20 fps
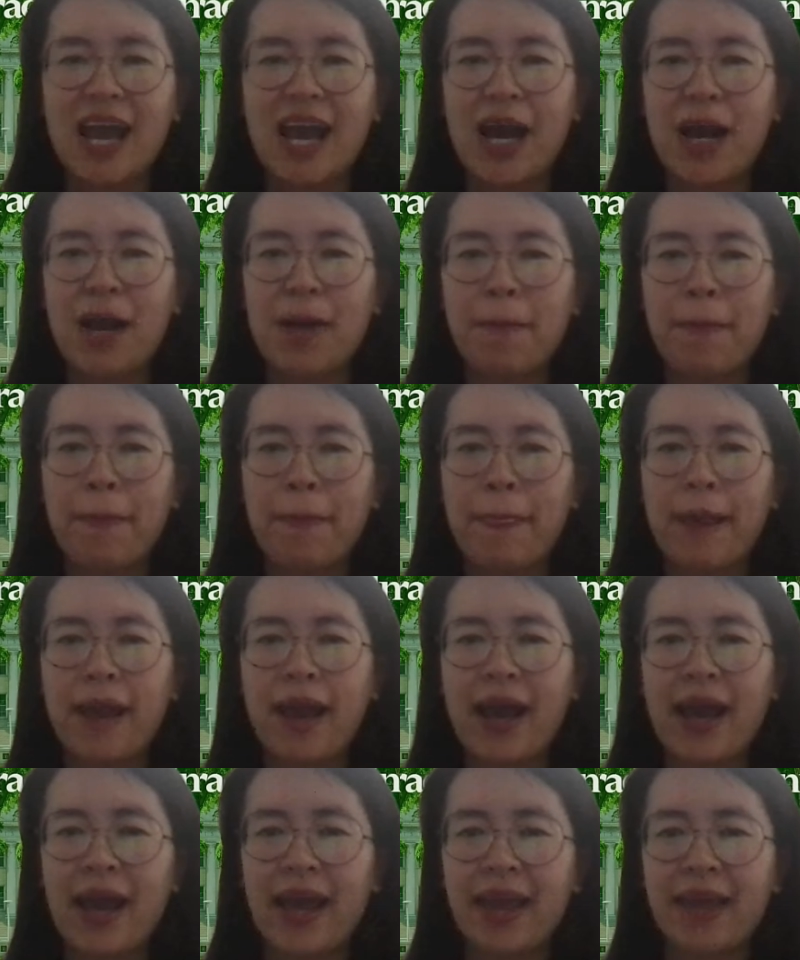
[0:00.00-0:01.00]

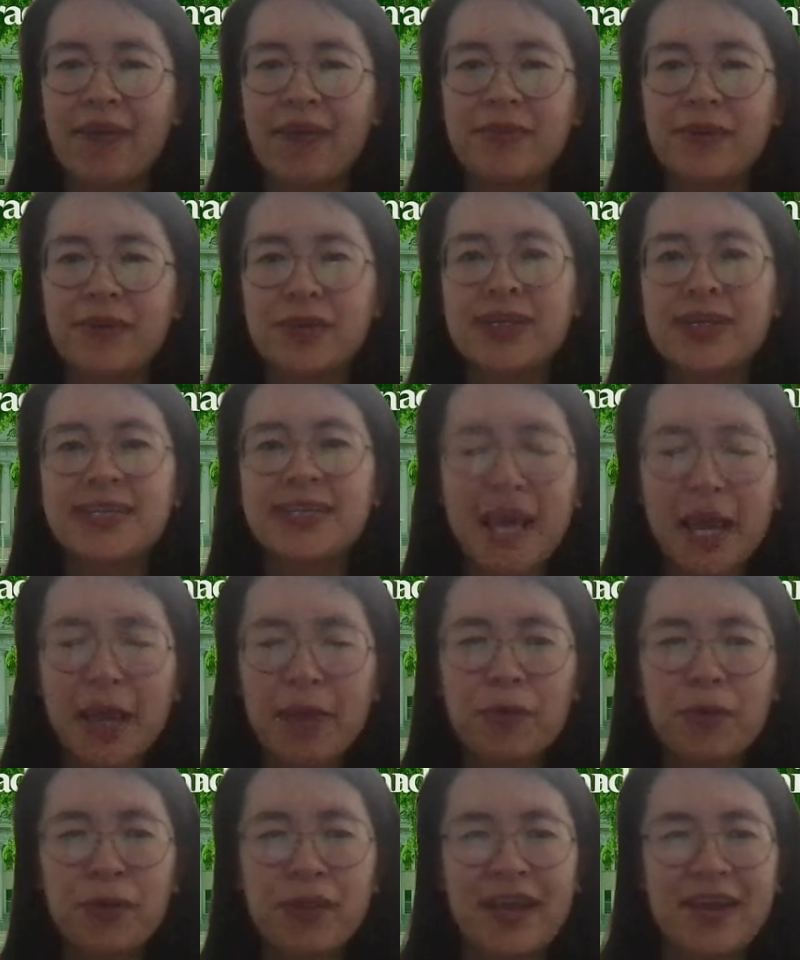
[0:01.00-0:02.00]
I feel the
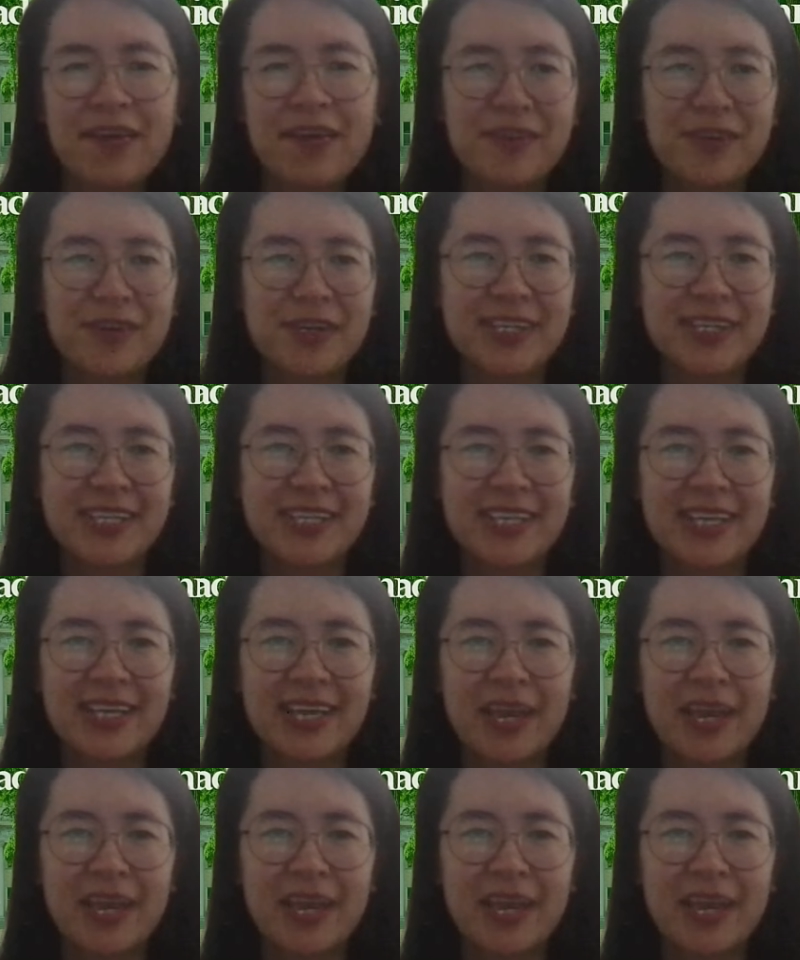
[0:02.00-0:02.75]
same when I first